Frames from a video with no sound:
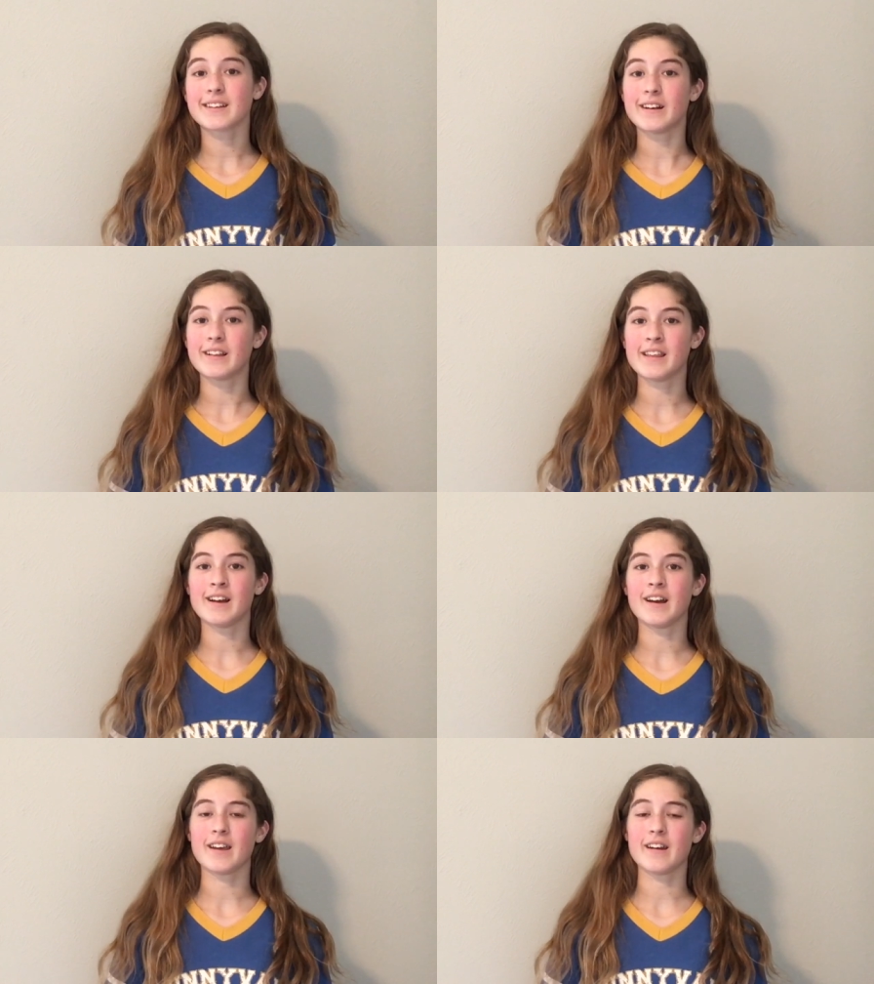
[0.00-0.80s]
currently
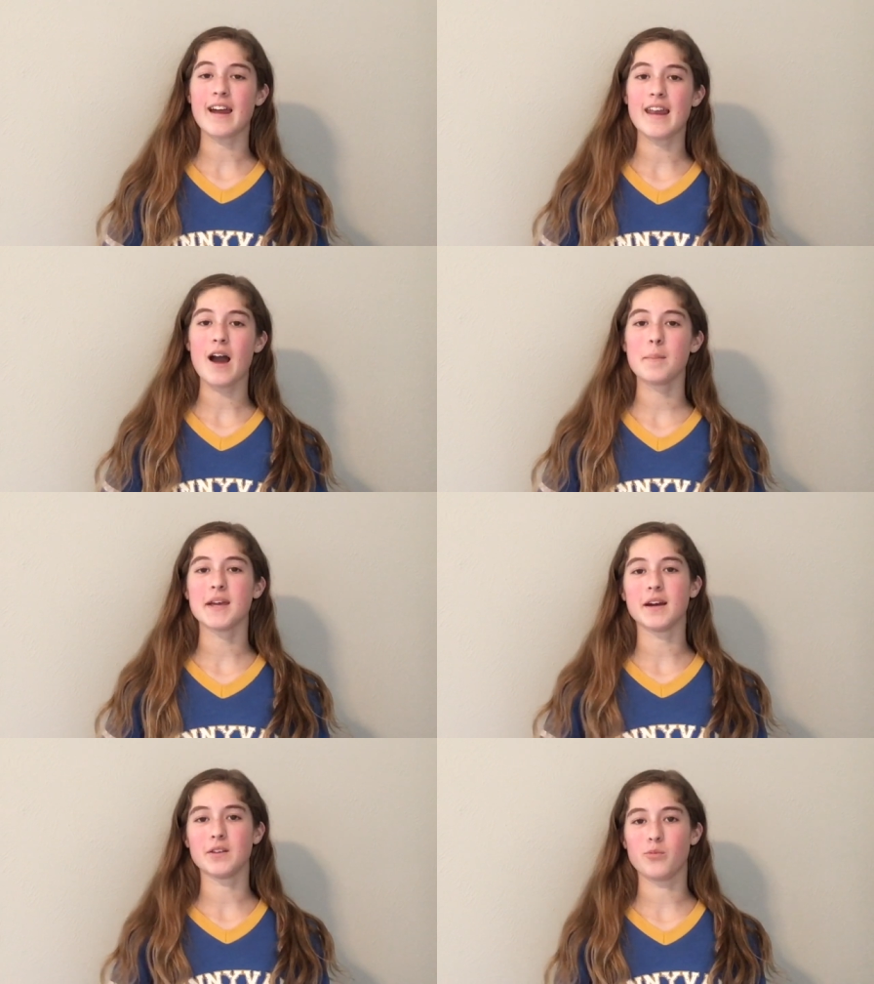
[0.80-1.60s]
not here right now
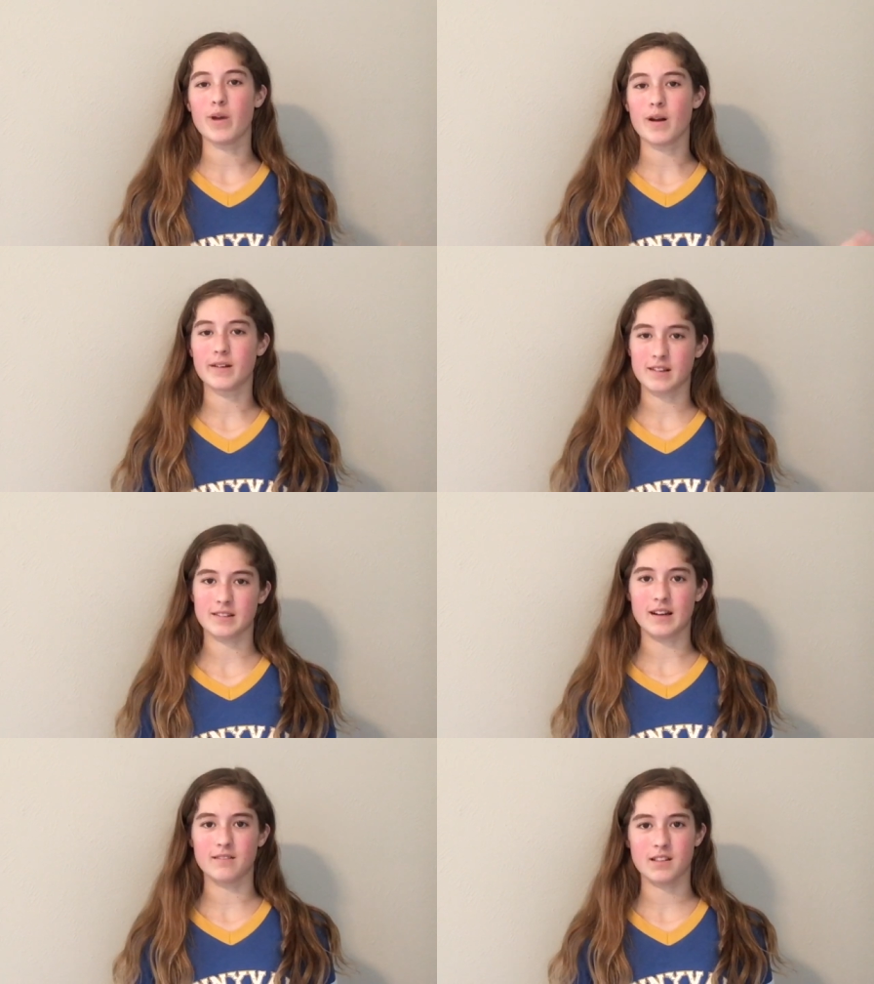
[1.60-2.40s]
because we are not
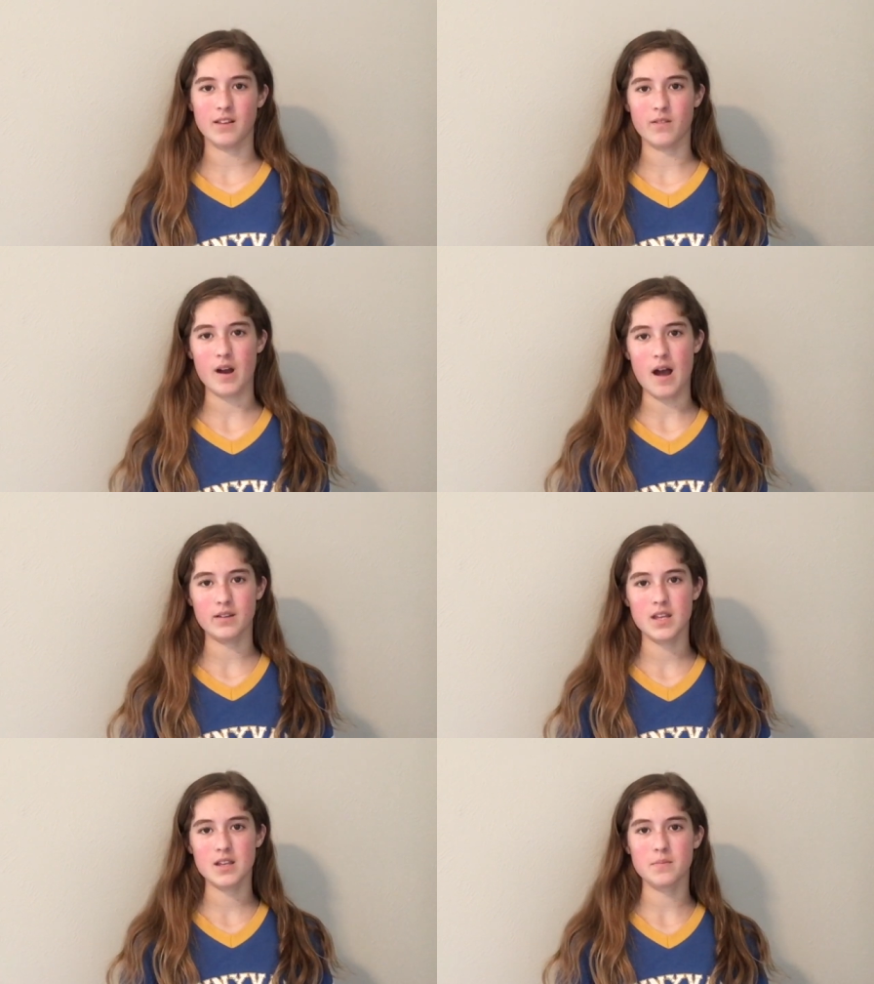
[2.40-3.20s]
allowed to leave our
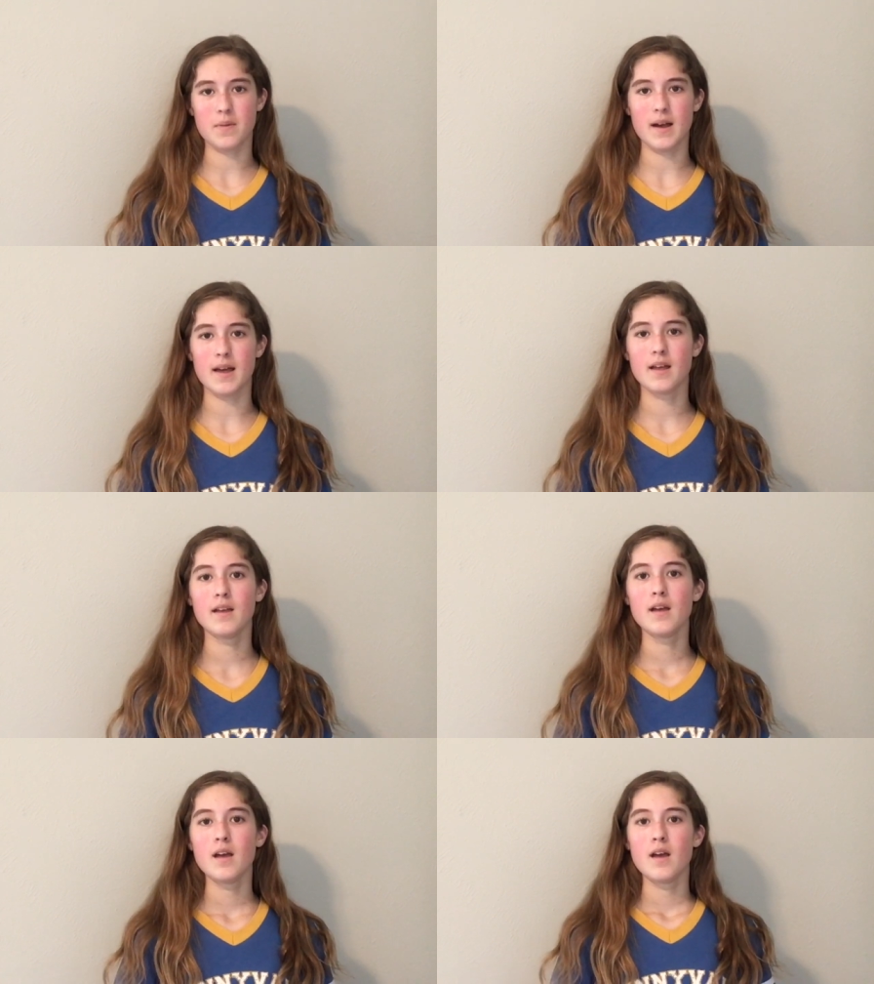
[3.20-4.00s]
houses, but
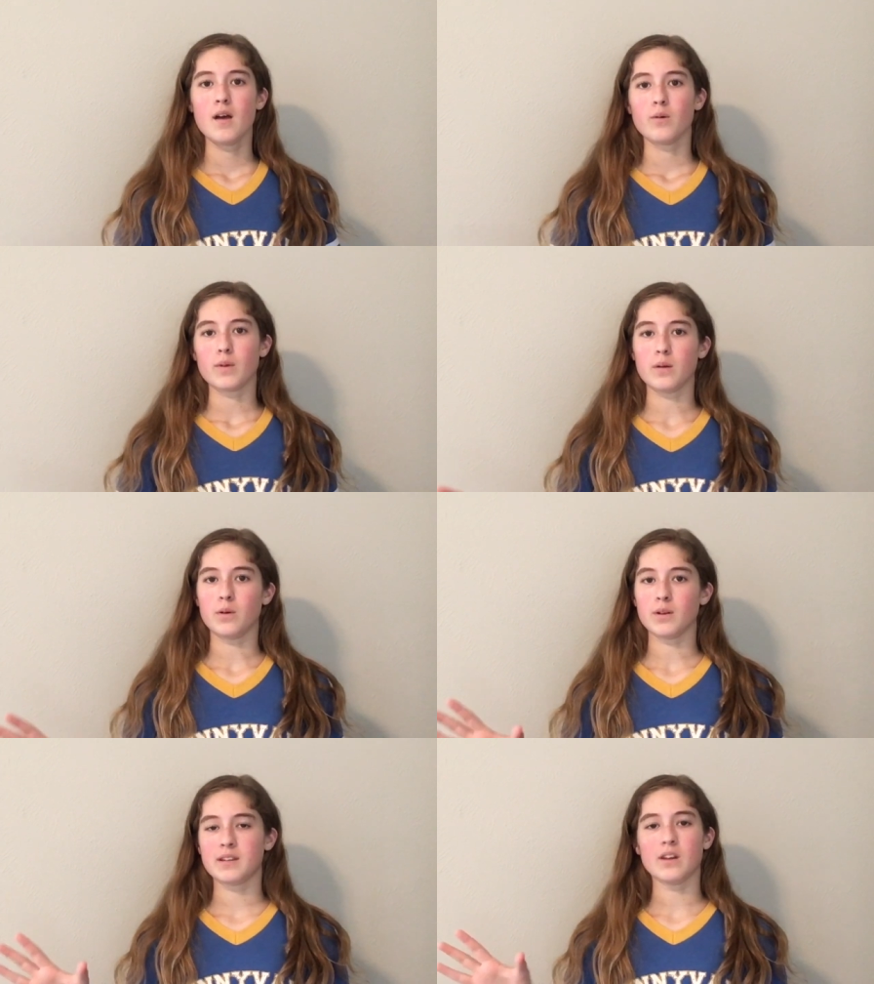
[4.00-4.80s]
we
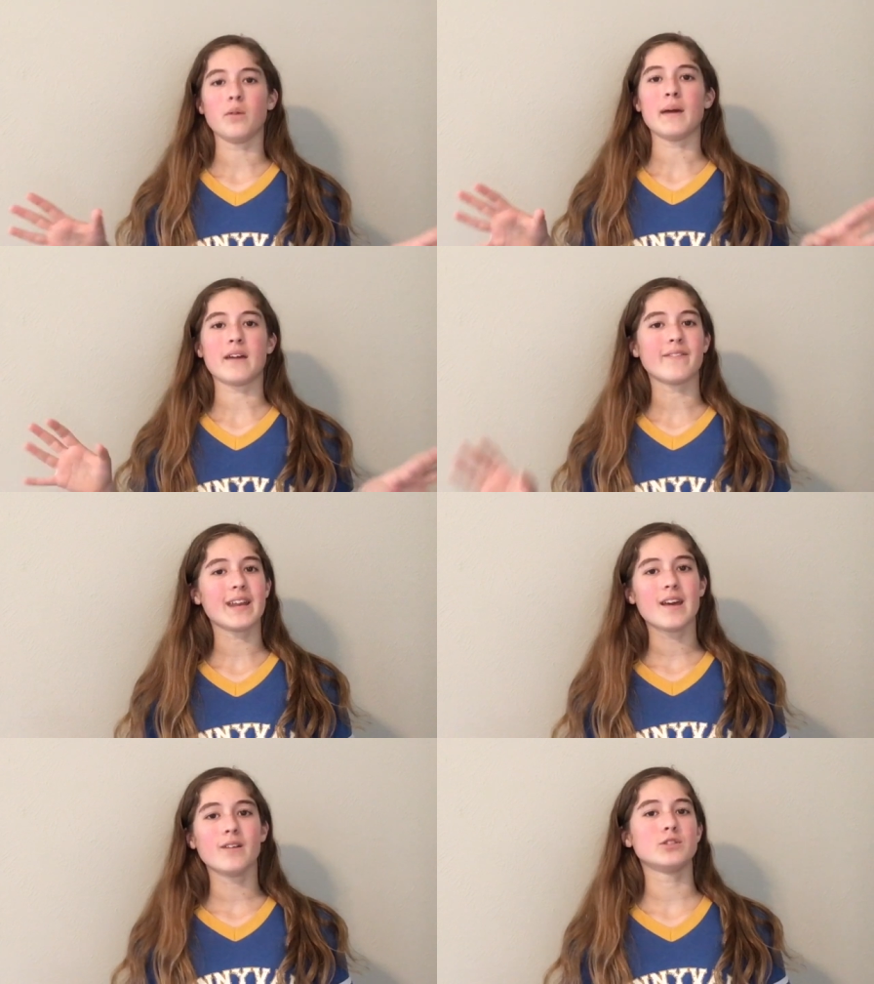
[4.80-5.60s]
will still make
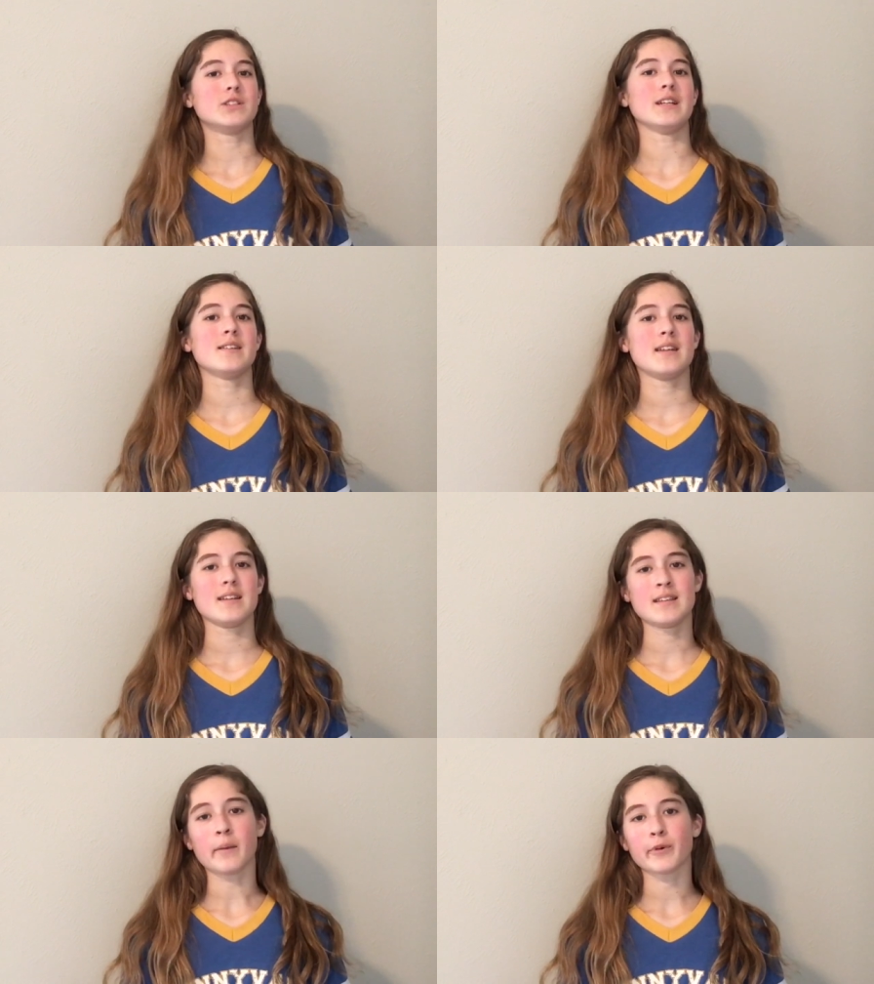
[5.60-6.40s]
videos just
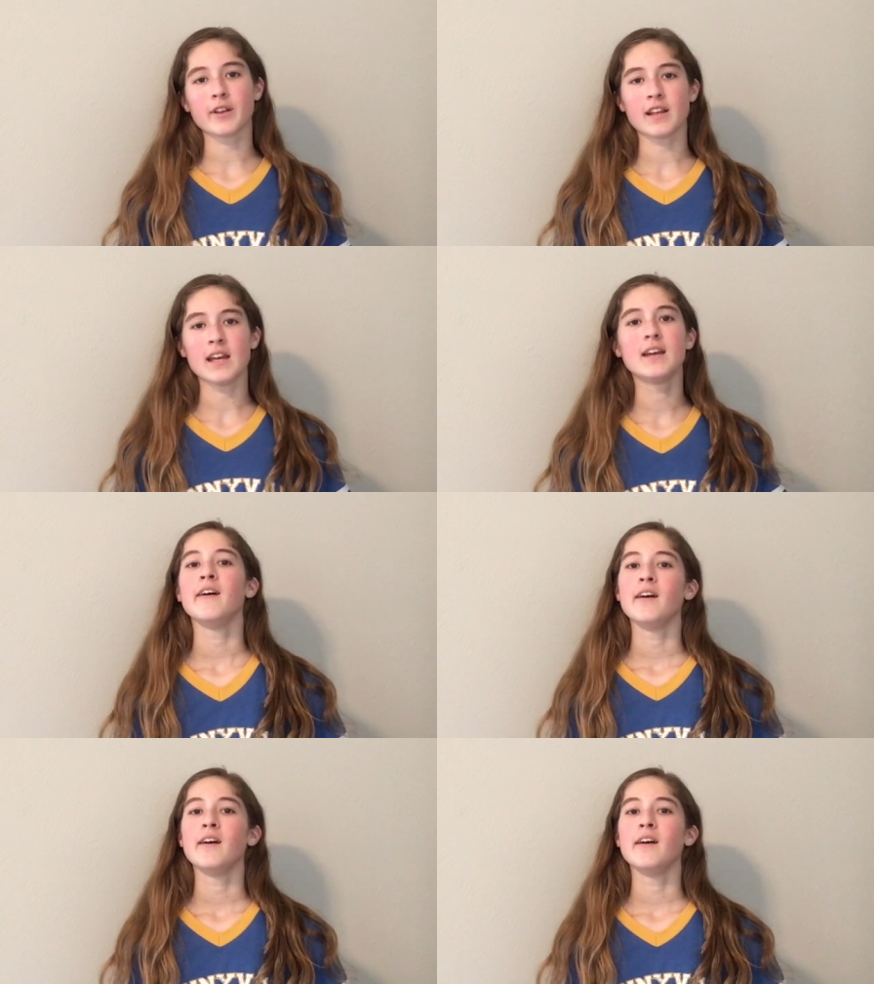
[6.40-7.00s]
separately.